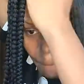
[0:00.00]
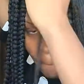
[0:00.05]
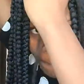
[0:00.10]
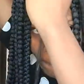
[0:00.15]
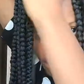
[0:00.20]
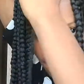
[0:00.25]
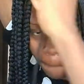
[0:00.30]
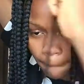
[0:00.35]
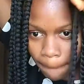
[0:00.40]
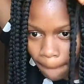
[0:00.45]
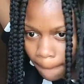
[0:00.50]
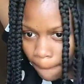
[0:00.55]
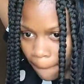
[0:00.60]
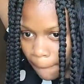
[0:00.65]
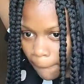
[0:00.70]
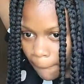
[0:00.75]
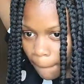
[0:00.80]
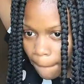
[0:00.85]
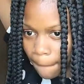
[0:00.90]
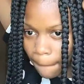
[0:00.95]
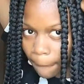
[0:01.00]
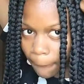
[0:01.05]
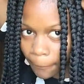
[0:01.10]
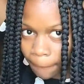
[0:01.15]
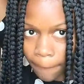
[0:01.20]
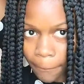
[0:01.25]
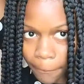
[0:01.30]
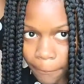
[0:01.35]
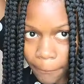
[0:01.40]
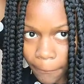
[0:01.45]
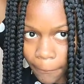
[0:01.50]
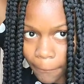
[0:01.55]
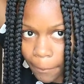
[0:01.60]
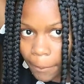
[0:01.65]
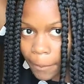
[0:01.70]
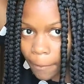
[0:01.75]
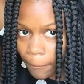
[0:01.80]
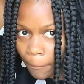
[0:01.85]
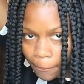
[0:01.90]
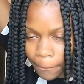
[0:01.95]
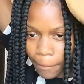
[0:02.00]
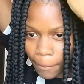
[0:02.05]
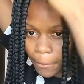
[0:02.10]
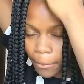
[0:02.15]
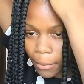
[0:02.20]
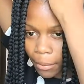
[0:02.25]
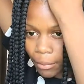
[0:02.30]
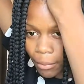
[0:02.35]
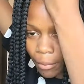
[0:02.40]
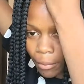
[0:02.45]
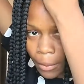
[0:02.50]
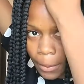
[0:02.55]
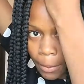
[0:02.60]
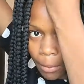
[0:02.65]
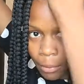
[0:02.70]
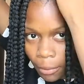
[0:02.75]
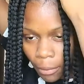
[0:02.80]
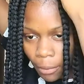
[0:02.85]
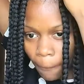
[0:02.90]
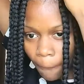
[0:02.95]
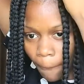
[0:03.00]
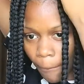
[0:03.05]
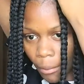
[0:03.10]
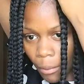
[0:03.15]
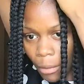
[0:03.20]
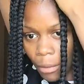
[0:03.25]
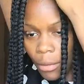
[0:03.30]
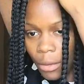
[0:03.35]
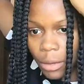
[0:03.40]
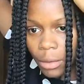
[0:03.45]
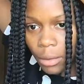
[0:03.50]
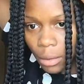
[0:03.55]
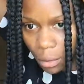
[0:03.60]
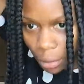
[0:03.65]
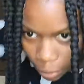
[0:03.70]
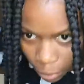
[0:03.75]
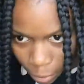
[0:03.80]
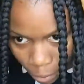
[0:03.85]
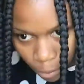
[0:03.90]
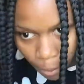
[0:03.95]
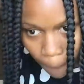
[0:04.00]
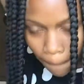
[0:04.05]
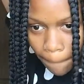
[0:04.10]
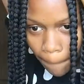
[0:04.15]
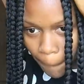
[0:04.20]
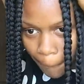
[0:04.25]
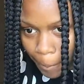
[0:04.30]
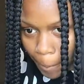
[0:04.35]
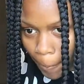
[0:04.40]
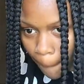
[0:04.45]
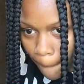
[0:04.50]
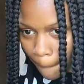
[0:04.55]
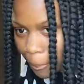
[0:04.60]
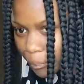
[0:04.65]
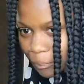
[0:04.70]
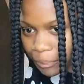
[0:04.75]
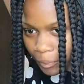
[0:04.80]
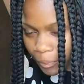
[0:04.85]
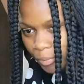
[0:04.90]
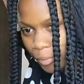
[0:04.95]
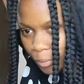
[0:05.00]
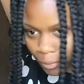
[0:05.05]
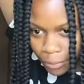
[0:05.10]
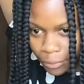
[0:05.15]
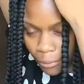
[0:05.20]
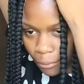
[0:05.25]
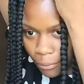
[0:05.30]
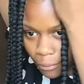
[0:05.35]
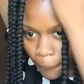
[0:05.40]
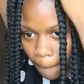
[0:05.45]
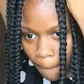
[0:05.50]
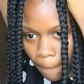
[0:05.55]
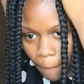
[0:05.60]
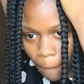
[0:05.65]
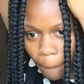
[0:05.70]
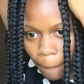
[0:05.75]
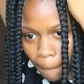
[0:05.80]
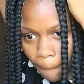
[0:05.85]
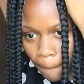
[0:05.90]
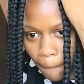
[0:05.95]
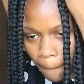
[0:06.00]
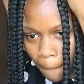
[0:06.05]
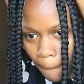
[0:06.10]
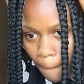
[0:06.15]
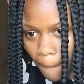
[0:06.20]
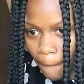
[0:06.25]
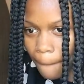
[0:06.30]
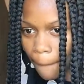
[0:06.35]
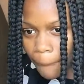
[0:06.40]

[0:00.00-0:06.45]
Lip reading: enough to cover the rubber band, and also small enough as to